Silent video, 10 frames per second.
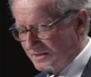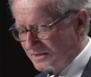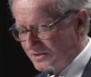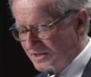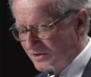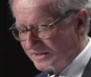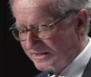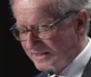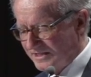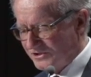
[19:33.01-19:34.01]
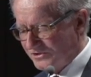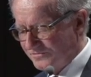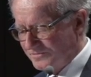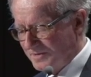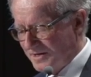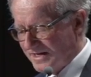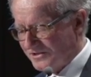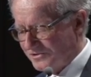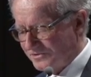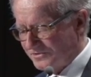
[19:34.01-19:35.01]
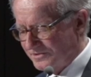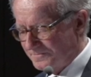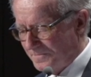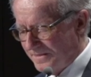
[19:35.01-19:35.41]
There is no indication from our actions